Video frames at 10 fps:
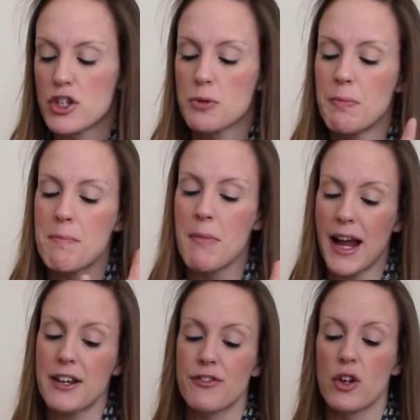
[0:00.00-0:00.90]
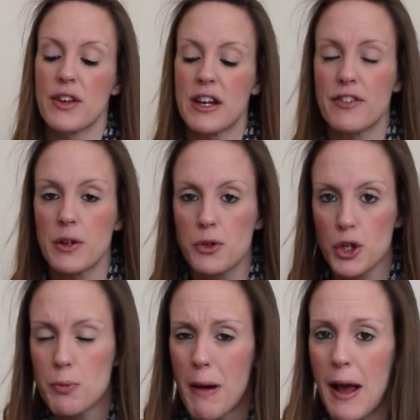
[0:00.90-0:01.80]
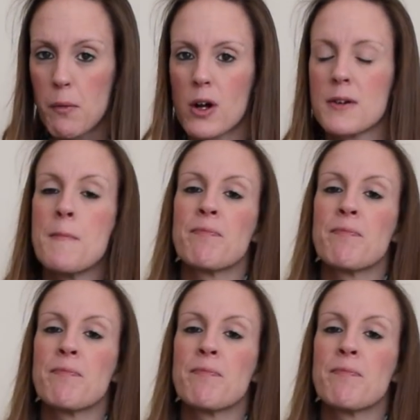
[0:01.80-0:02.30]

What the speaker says: Just be mindful that if you do buy one,